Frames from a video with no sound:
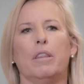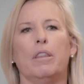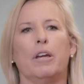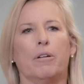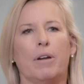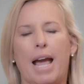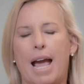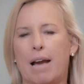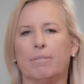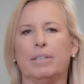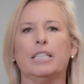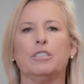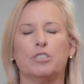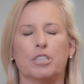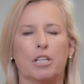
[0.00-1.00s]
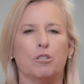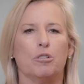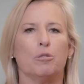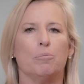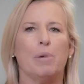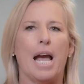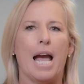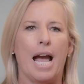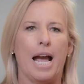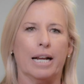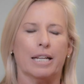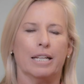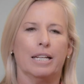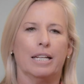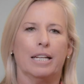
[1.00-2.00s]
their having each other's
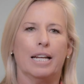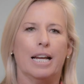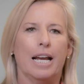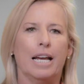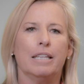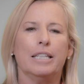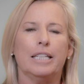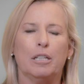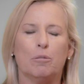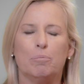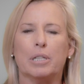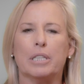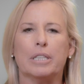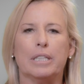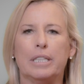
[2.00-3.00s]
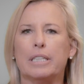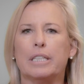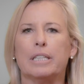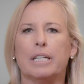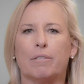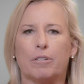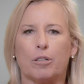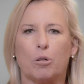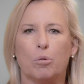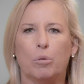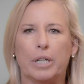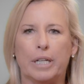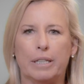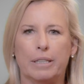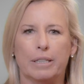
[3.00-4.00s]
back, and the ability to never
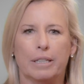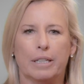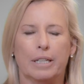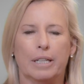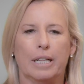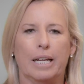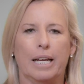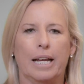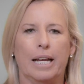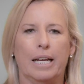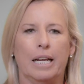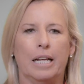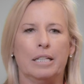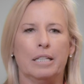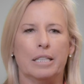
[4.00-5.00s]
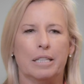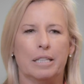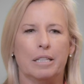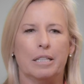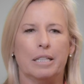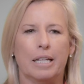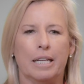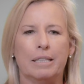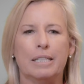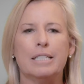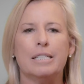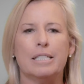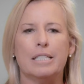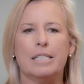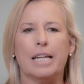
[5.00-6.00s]
quit. And
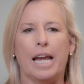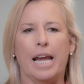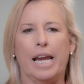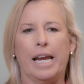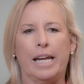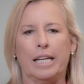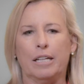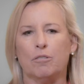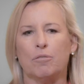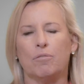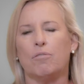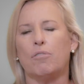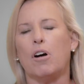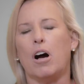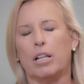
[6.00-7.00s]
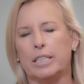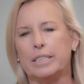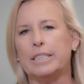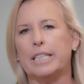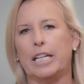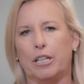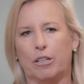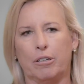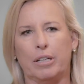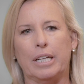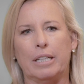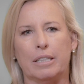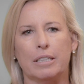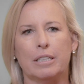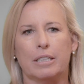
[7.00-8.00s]
this is a
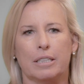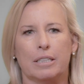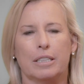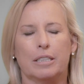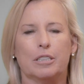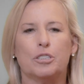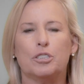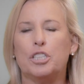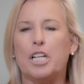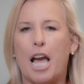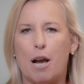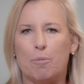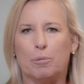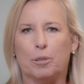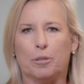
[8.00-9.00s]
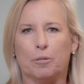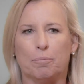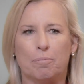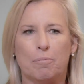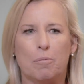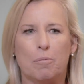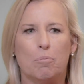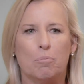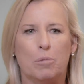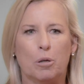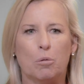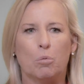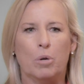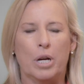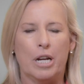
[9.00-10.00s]
voluntary chapel,
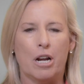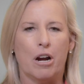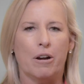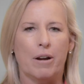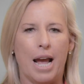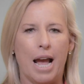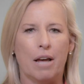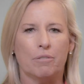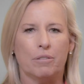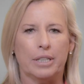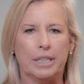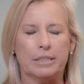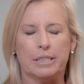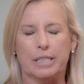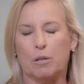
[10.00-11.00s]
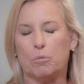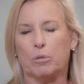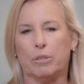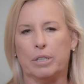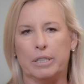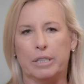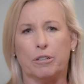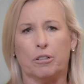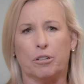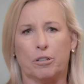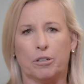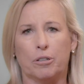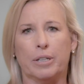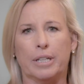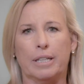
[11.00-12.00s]
but when our athletes that were in there
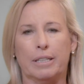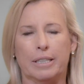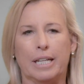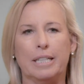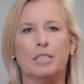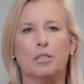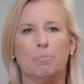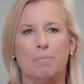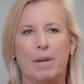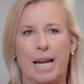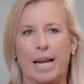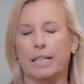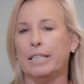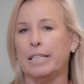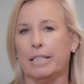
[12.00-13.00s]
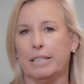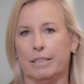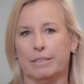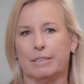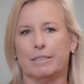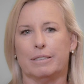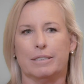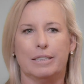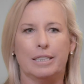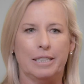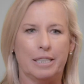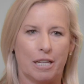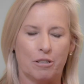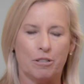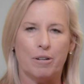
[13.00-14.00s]
heard it, they demanded
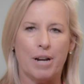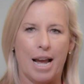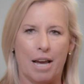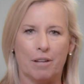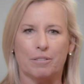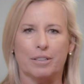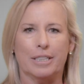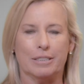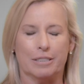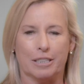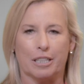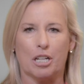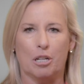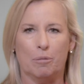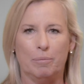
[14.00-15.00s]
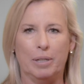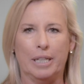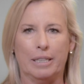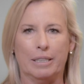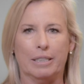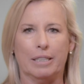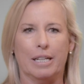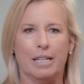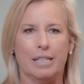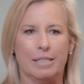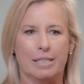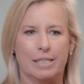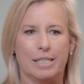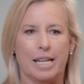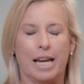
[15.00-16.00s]
the other athletes to come in
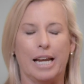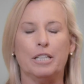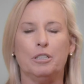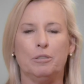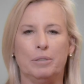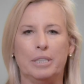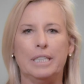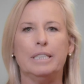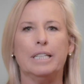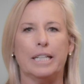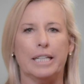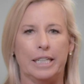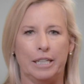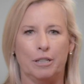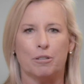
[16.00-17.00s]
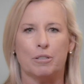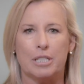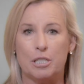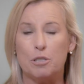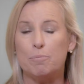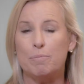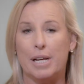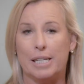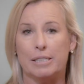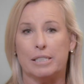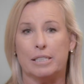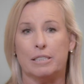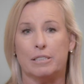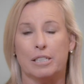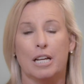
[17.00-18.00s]
and say, you need to hear this
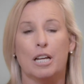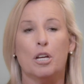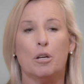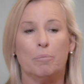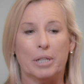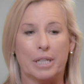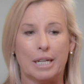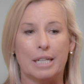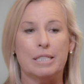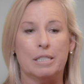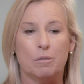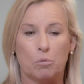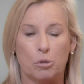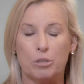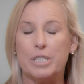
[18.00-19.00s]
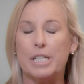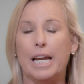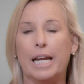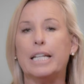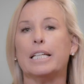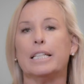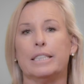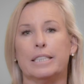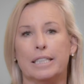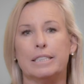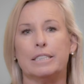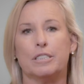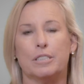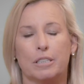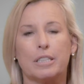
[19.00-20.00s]
message because we're taking
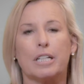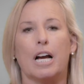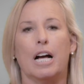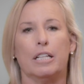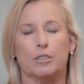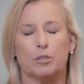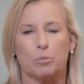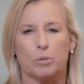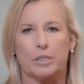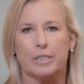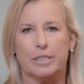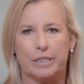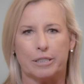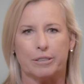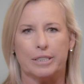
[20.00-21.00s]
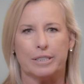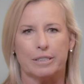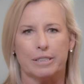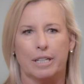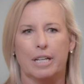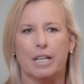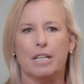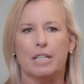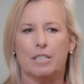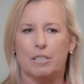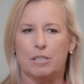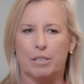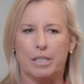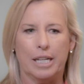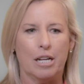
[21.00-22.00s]
this to the College World Series.
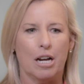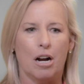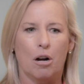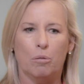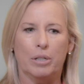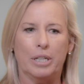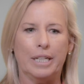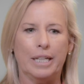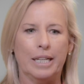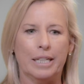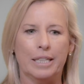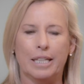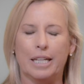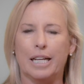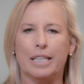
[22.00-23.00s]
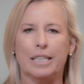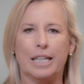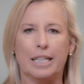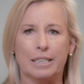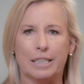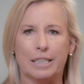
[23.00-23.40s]
So they all went in and they